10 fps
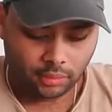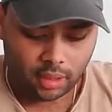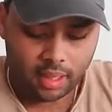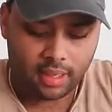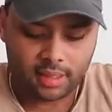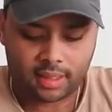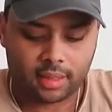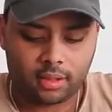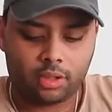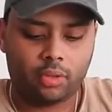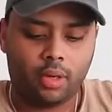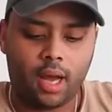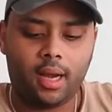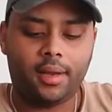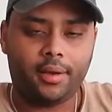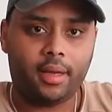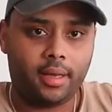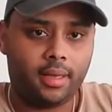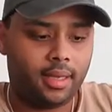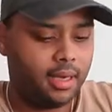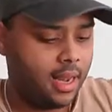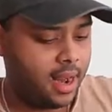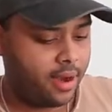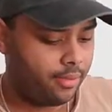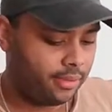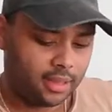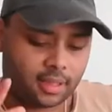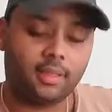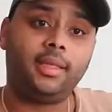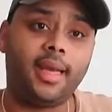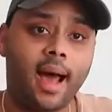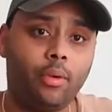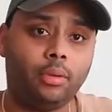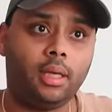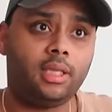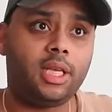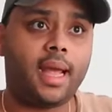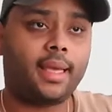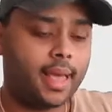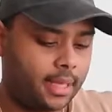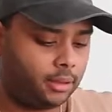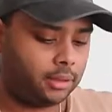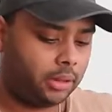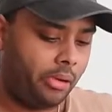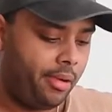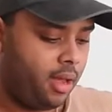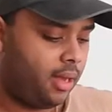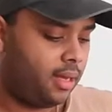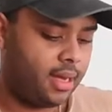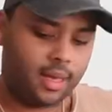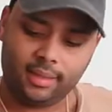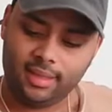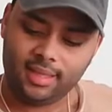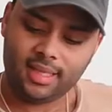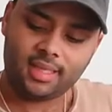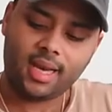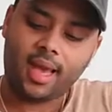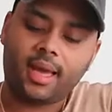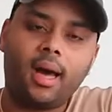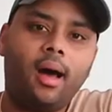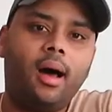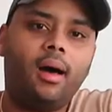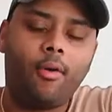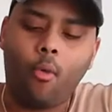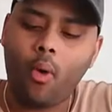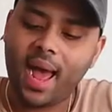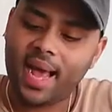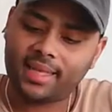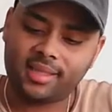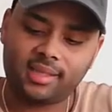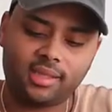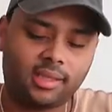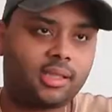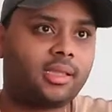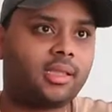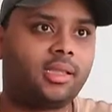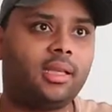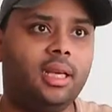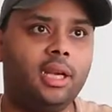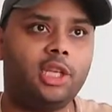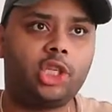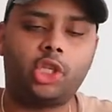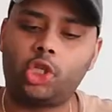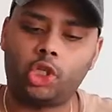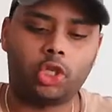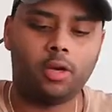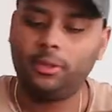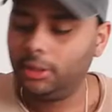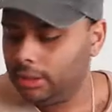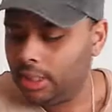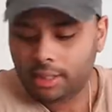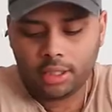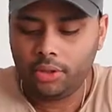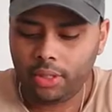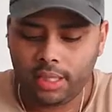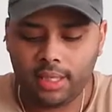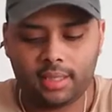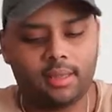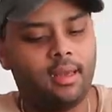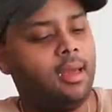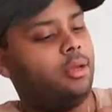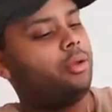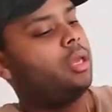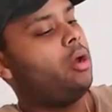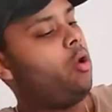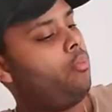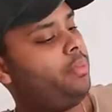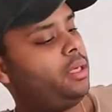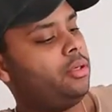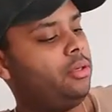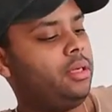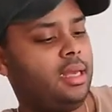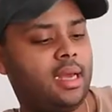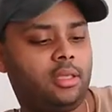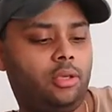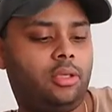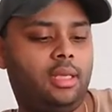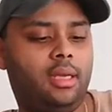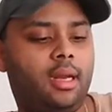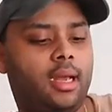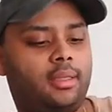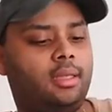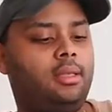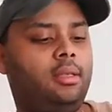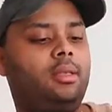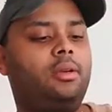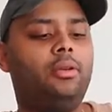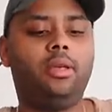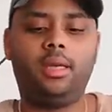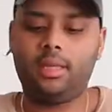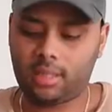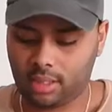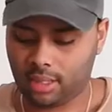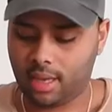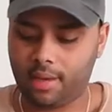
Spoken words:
It got the Stone Island in here. It's a down jacket. This is like a wax-ish. The hoodie is a, you can open the hoodie as you see, like the hoodie is